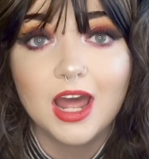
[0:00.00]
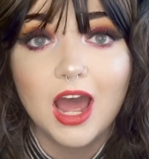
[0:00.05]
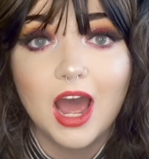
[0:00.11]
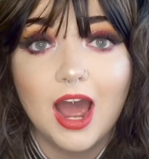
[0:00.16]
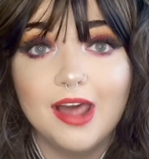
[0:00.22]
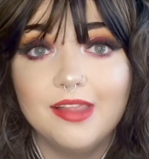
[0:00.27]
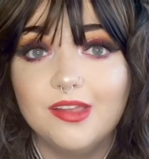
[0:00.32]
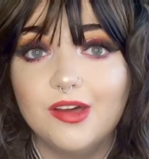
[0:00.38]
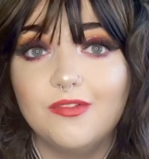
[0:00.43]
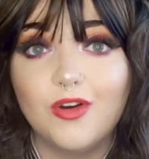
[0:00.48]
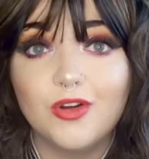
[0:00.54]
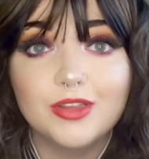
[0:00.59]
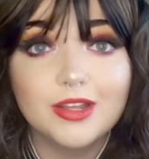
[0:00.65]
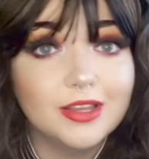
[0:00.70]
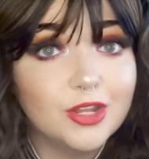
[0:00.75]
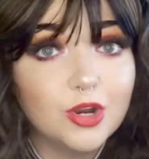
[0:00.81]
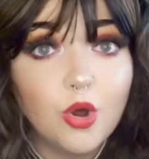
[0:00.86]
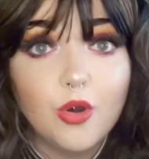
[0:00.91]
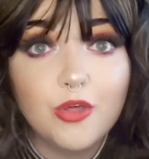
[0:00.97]
I love all the
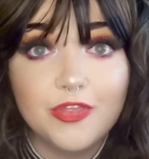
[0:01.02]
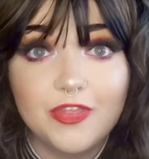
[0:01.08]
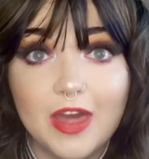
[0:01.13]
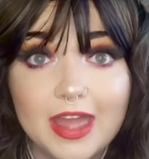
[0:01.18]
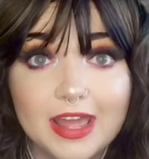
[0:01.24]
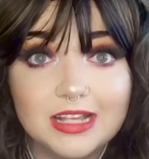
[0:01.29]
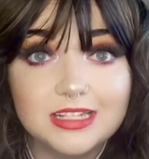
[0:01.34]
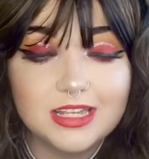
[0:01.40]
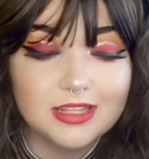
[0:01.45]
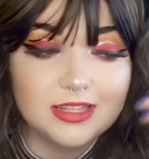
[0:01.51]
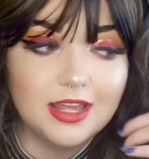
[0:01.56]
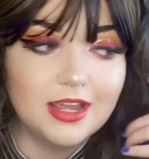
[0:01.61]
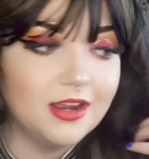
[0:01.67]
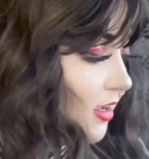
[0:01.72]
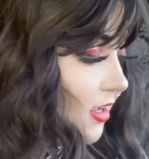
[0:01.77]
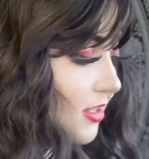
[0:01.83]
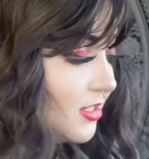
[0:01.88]
little things in there.